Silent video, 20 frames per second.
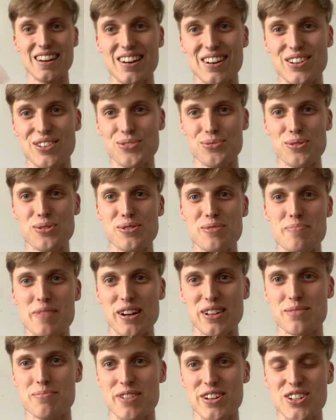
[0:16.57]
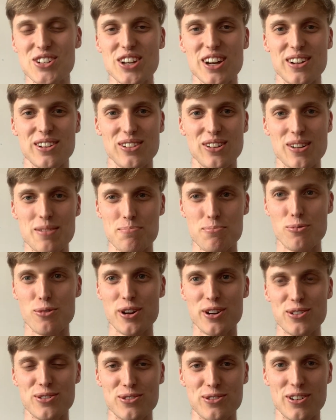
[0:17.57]
guys, welcome back to my channel. I'm
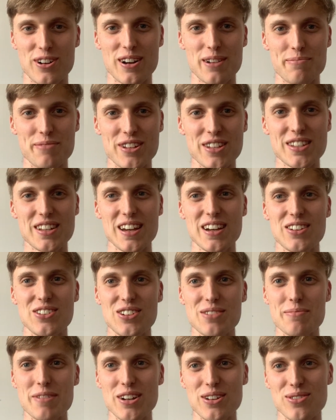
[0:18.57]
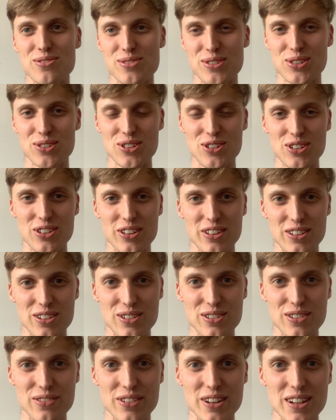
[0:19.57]
Will. I'm a second year medical student at the
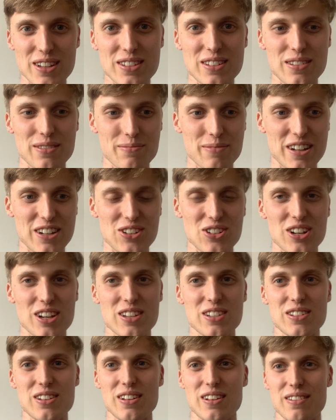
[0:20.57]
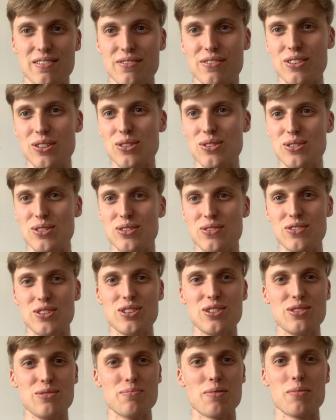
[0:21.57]
University of Manchester. And for those of
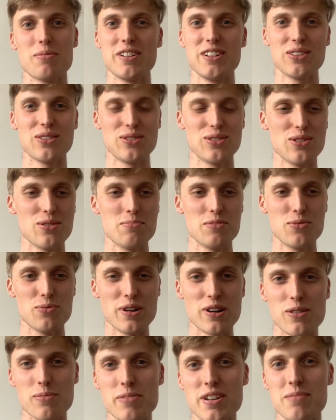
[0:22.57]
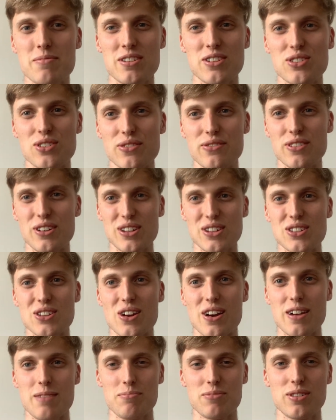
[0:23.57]
you who probably don't know me well, maybe it's your first
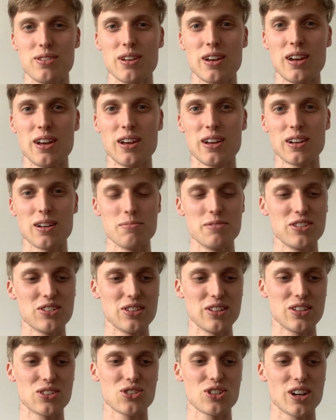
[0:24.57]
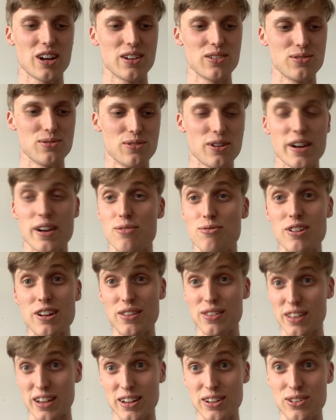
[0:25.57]
time coming to this channel, and I really
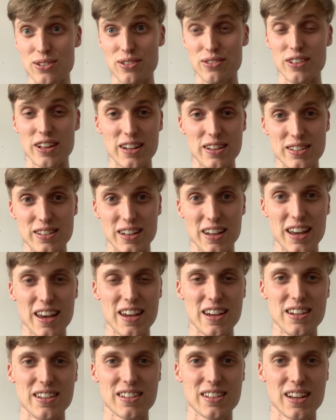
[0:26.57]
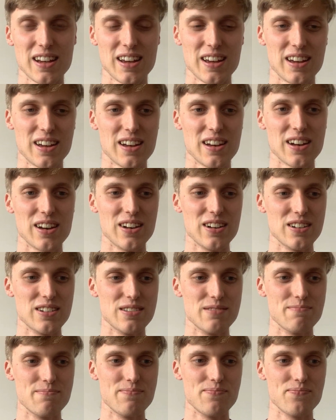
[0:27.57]
thank you if that is the case.
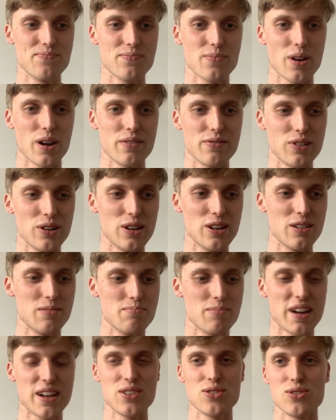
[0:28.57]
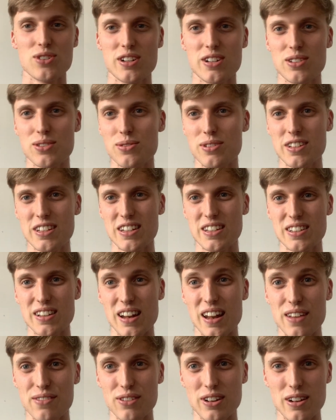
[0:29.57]
I've learned Mandarin to a
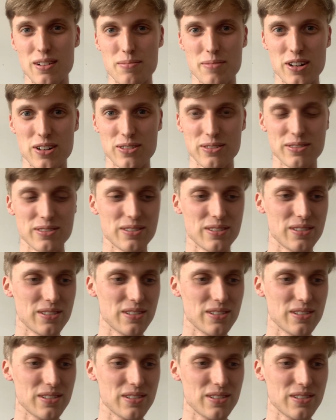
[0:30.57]
decent level in about